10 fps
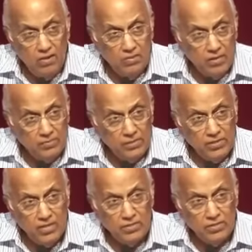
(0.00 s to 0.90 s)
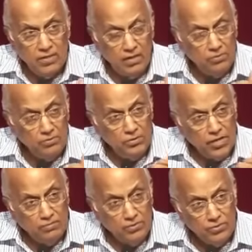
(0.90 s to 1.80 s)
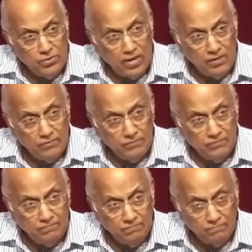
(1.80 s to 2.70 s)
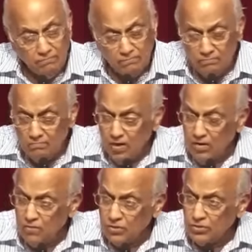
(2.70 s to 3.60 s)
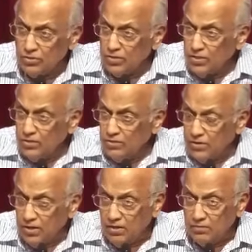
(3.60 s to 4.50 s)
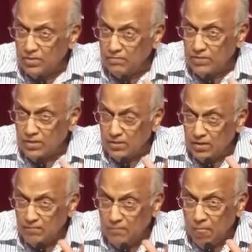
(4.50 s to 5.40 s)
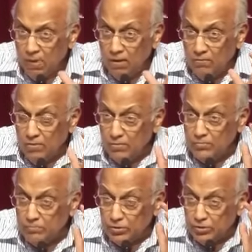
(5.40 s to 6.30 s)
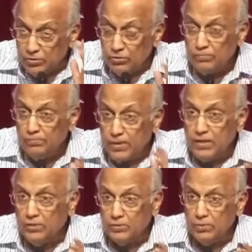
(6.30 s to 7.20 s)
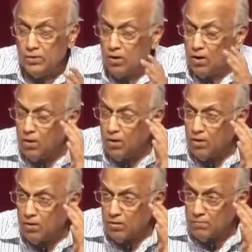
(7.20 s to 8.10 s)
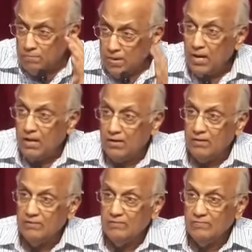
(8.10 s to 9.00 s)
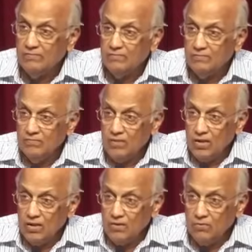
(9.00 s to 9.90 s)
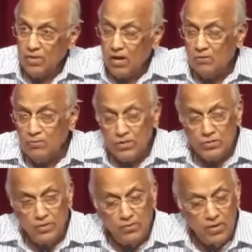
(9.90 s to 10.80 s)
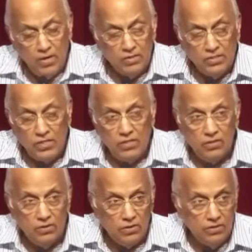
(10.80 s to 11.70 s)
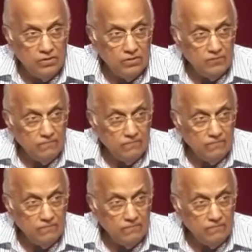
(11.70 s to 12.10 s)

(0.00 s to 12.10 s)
The Bible says in Hebrews chapter twelve, verse thirteen to seventeen, that we must pursue peace with all men, without which we will not see the Lord.